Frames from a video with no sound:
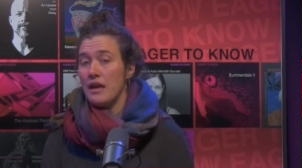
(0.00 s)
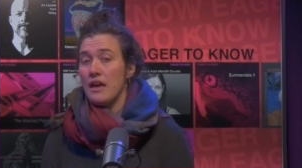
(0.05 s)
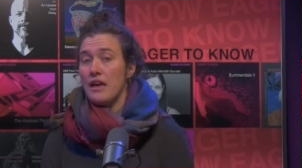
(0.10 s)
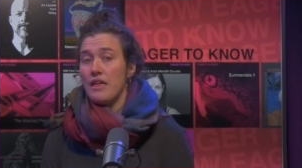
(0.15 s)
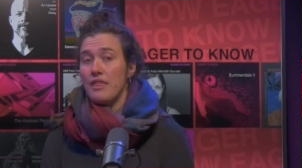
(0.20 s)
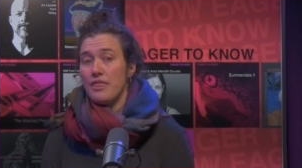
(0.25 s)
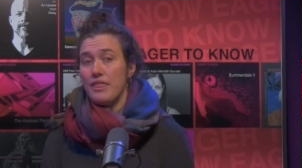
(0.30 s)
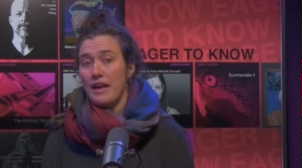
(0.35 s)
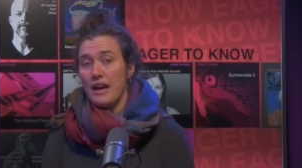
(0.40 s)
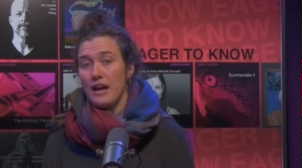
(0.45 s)

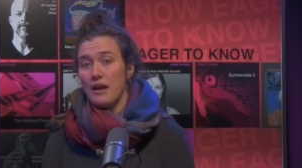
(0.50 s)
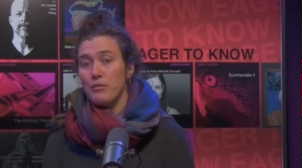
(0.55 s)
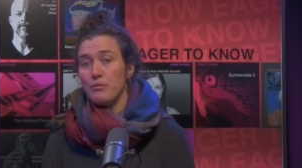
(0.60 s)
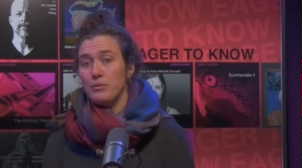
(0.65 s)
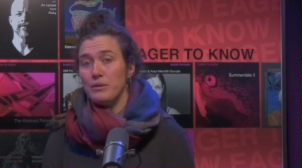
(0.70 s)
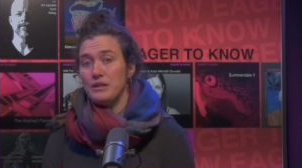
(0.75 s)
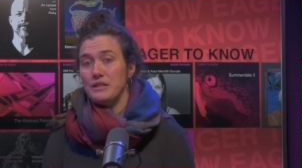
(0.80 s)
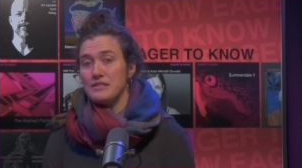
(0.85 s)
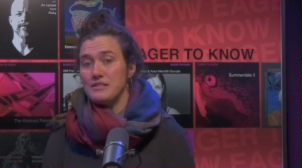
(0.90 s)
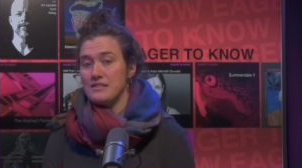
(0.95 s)
that
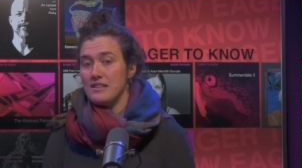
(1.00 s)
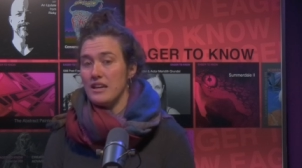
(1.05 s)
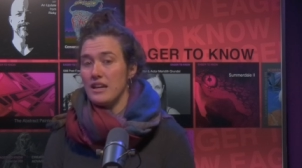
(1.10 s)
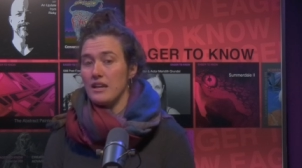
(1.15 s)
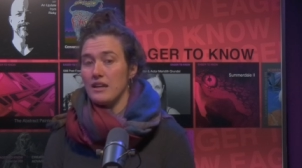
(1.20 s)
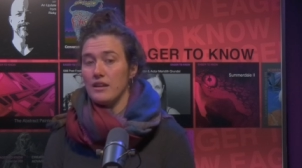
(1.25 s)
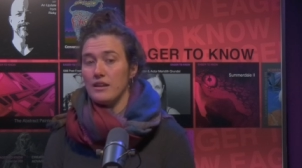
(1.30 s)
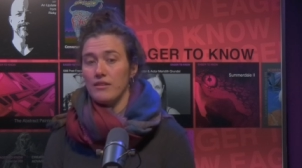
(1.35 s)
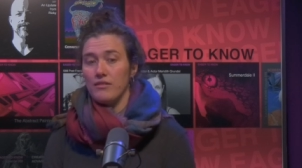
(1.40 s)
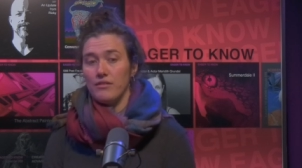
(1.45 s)
was
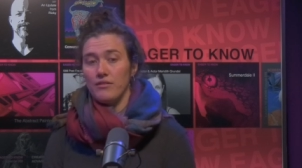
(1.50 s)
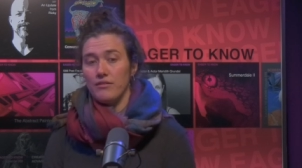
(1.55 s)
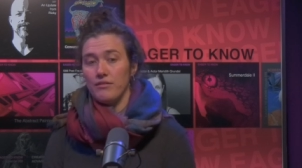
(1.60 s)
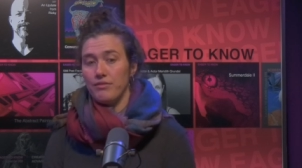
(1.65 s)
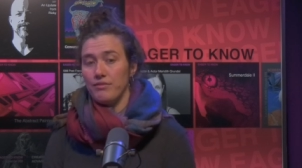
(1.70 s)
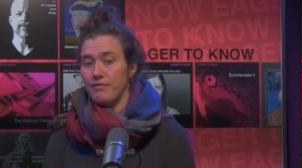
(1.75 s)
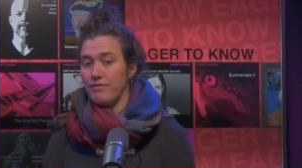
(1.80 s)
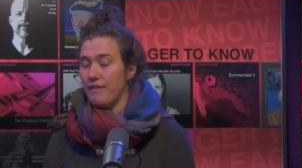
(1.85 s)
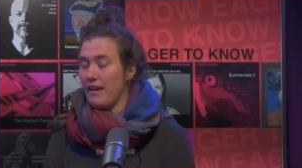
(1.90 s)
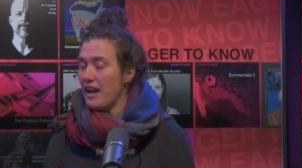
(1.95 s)
like
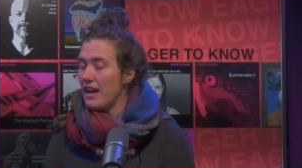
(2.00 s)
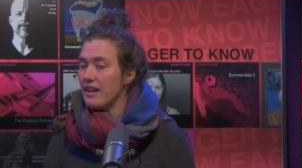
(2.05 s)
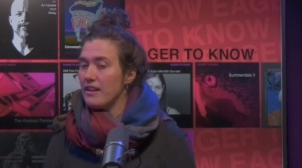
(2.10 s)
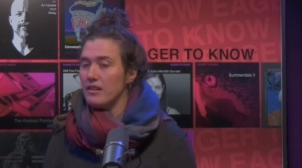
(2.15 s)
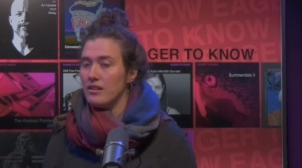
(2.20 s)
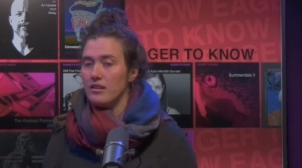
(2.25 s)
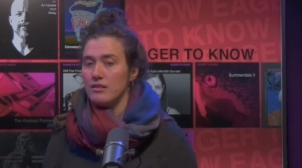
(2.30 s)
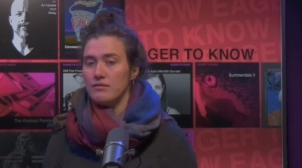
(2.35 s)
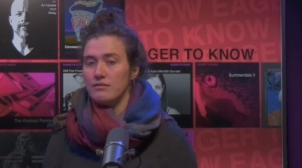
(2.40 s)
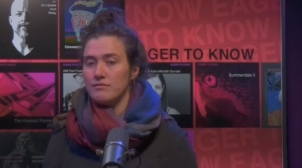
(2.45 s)

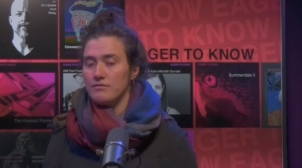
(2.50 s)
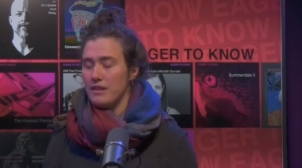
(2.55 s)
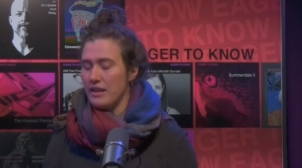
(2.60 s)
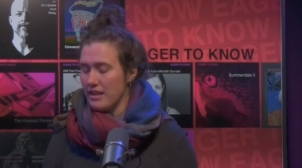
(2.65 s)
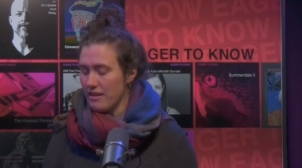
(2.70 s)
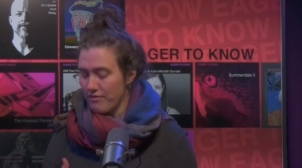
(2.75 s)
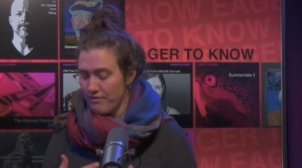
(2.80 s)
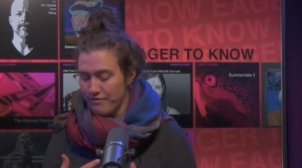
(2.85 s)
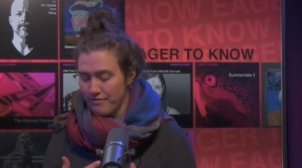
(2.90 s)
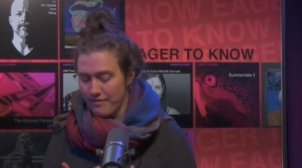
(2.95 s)
file
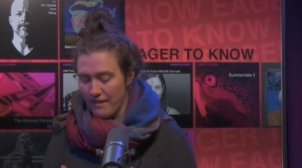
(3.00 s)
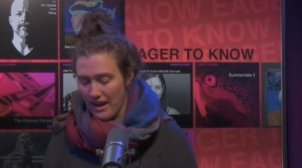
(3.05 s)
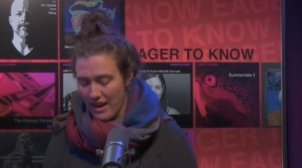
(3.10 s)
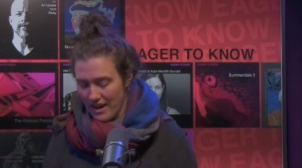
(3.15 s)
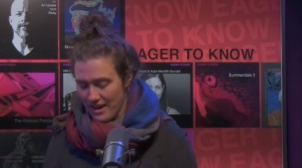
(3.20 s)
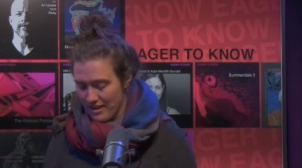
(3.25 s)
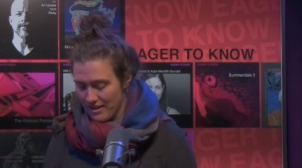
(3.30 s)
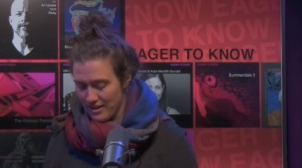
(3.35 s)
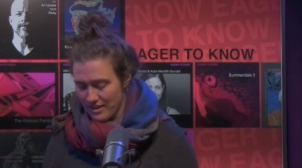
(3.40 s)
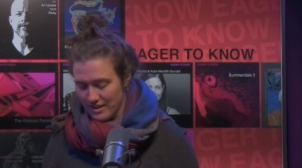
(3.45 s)
like
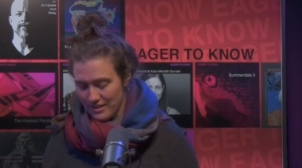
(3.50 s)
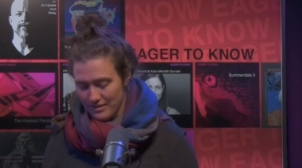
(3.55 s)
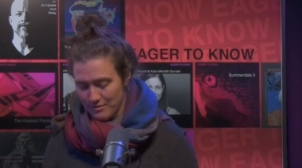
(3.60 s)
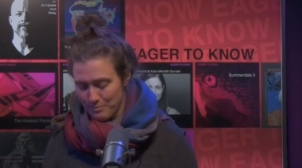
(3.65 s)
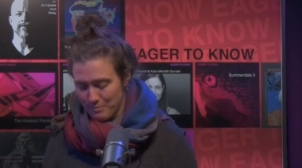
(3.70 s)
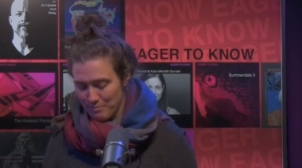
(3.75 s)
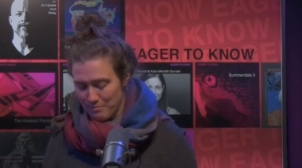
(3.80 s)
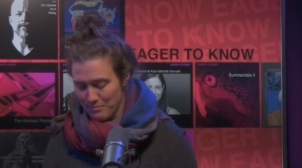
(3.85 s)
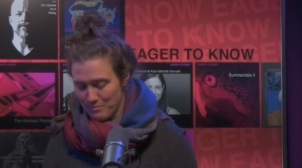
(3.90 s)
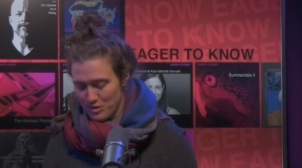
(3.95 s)
fire
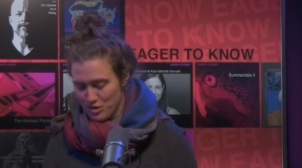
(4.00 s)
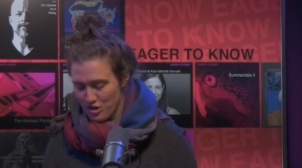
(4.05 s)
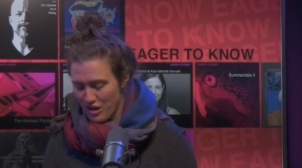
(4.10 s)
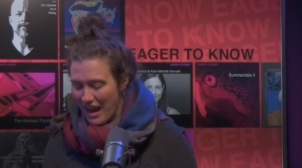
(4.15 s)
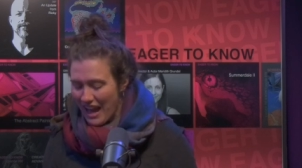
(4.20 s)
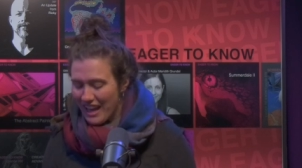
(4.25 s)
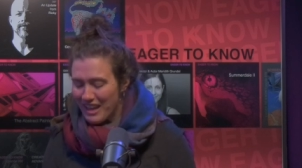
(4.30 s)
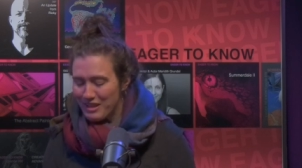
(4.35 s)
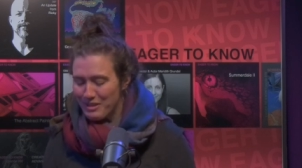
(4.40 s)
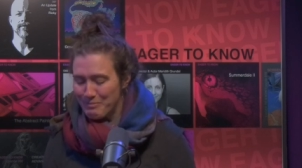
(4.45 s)

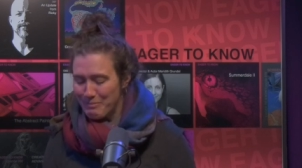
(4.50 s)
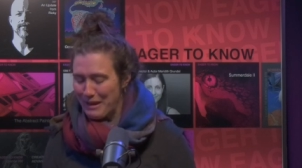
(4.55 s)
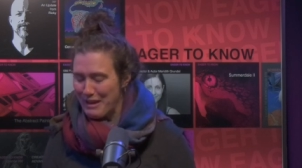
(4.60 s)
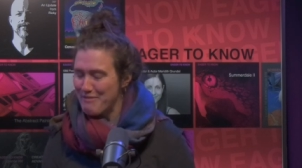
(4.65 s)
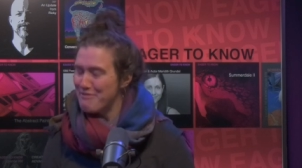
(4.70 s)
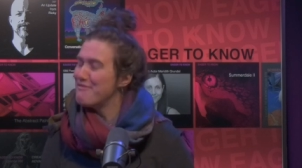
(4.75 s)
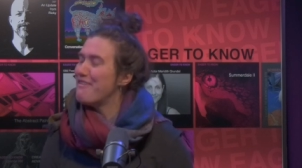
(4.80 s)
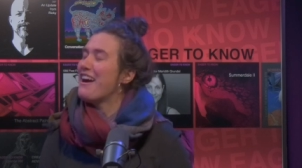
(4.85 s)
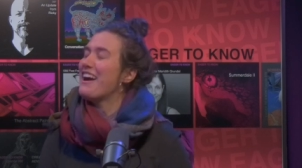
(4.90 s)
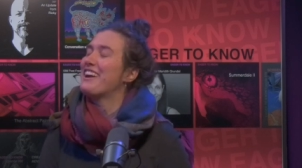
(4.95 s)
trial by
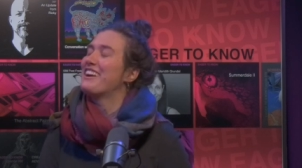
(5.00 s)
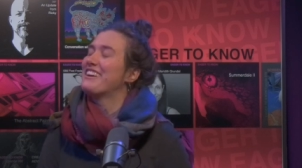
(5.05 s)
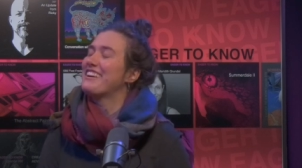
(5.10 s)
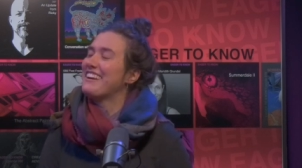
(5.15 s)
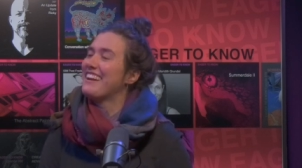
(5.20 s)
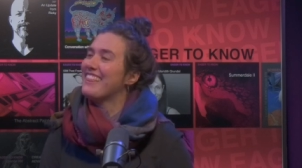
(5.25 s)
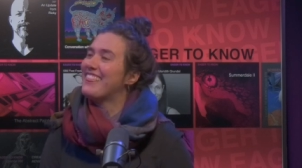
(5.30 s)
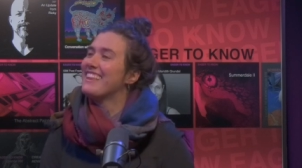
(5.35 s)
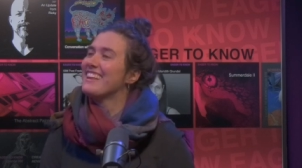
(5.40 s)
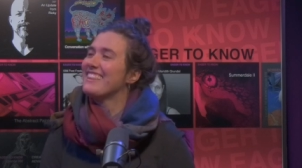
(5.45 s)
fire
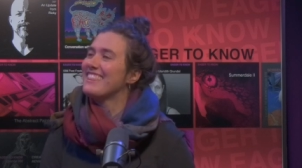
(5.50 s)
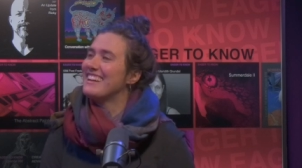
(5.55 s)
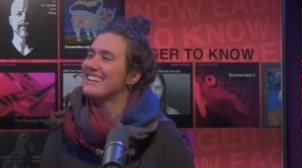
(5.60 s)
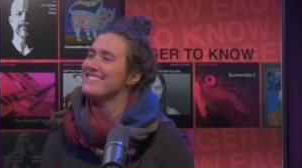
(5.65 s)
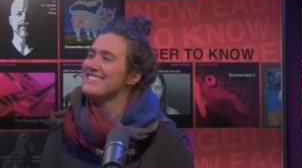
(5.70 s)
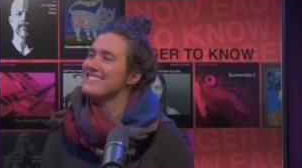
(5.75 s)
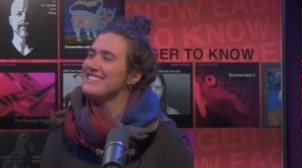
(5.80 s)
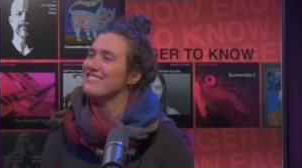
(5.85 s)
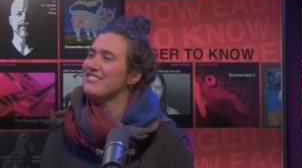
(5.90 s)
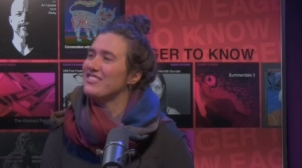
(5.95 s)
i think
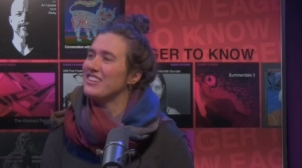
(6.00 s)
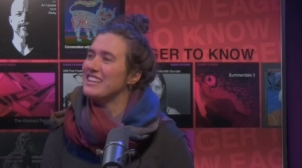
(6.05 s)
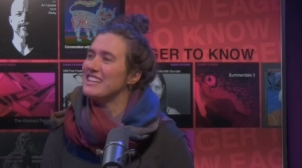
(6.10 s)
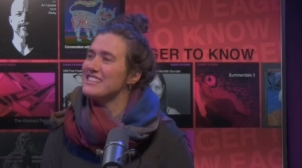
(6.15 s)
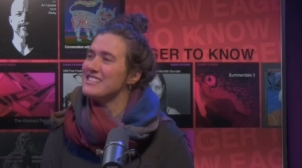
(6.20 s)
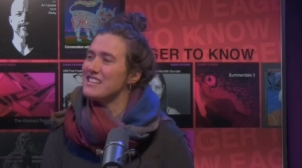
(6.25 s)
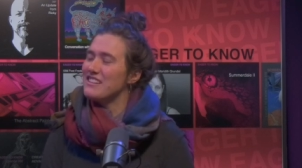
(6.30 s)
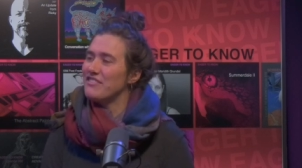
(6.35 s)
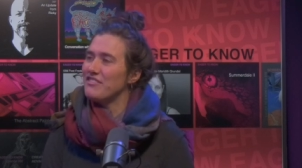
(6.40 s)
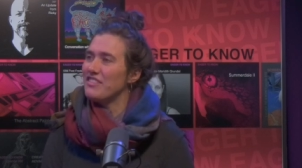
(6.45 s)
that's the
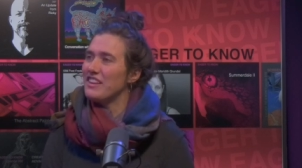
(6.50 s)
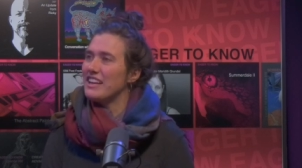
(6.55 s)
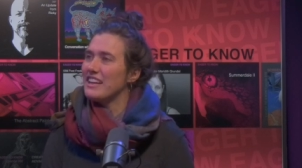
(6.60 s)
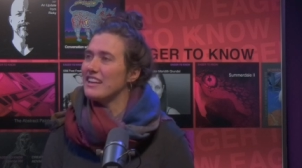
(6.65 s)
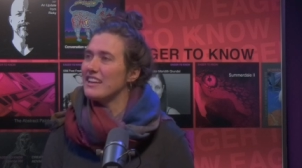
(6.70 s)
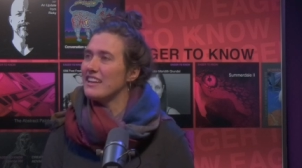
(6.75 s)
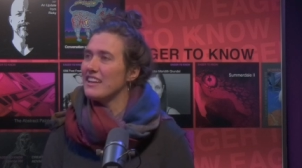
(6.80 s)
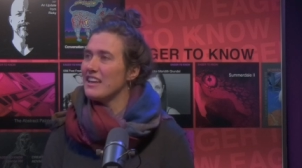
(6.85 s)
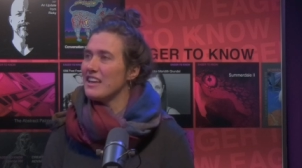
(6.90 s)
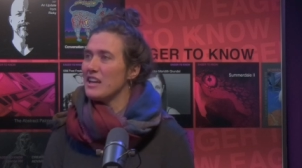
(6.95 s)
phrase of
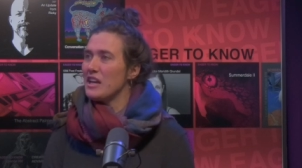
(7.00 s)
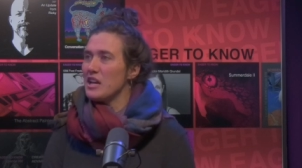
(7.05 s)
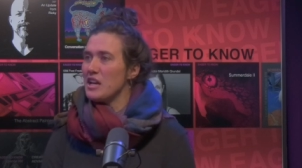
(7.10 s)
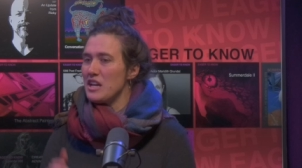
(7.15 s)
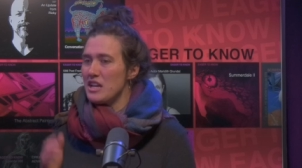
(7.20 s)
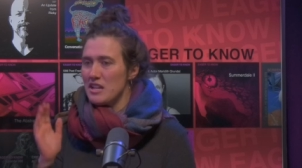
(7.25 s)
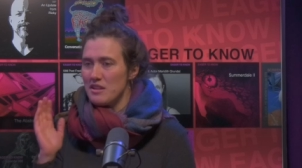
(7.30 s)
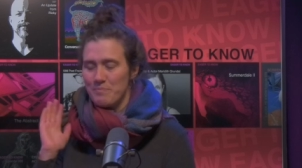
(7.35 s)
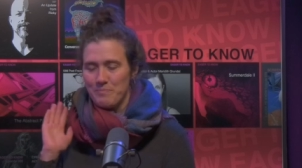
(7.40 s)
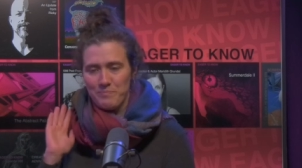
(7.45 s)
like
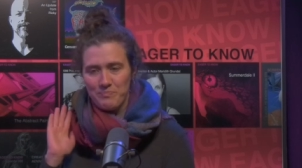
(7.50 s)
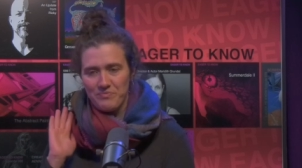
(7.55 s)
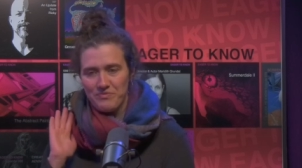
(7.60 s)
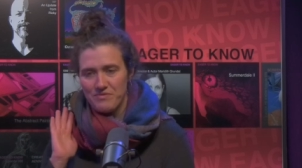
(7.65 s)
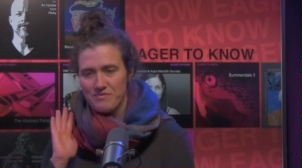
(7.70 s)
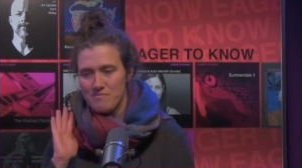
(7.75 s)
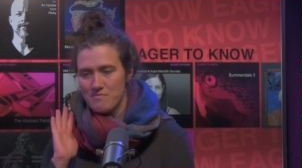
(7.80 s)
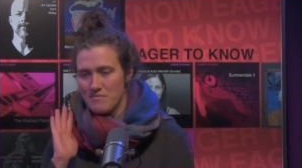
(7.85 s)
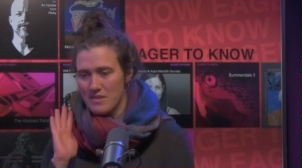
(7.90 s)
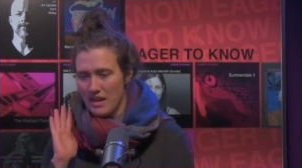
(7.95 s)

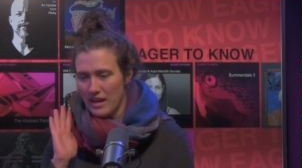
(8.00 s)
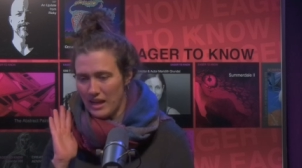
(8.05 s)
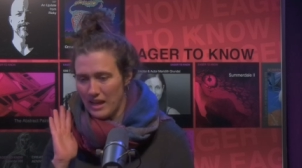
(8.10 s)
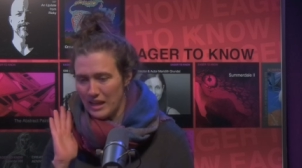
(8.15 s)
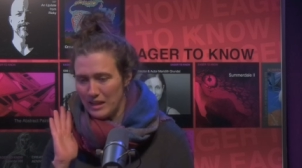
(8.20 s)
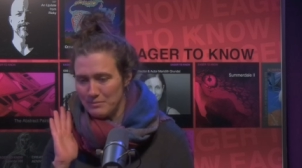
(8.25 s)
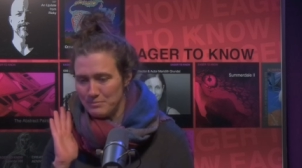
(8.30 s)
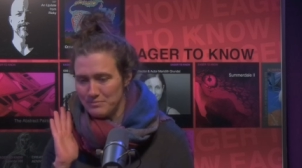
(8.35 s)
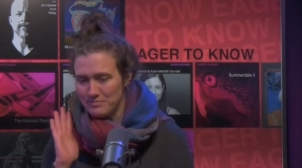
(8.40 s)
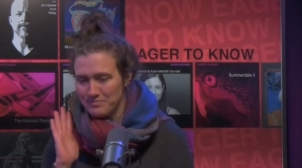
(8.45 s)

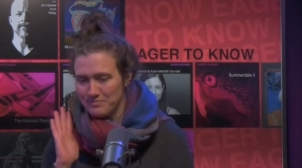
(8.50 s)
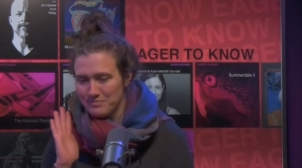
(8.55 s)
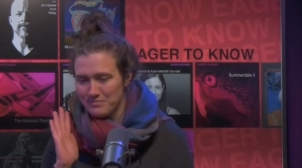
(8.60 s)
um,